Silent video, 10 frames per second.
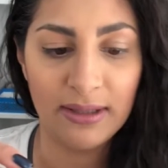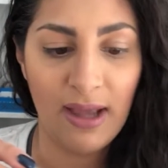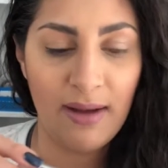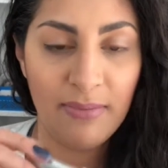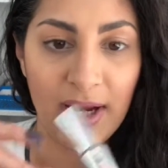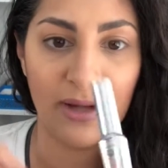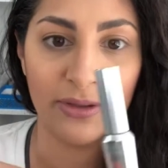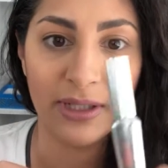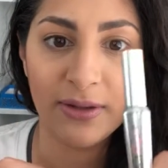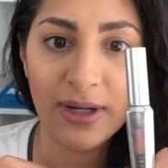and my
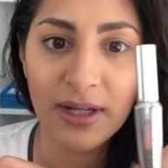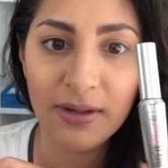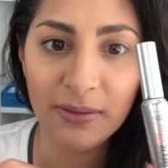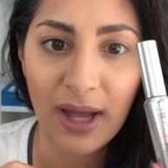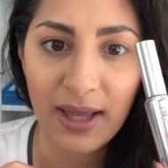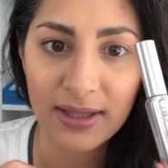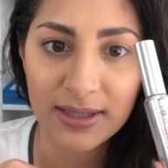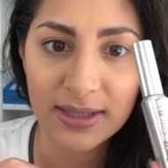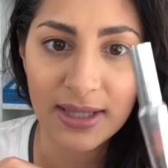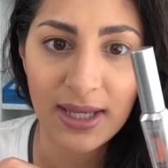holy grail.
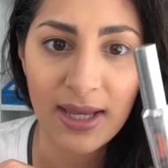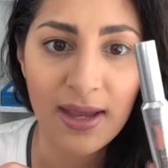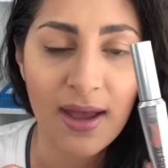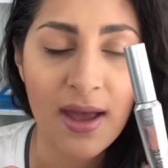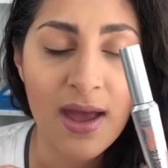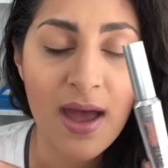It's the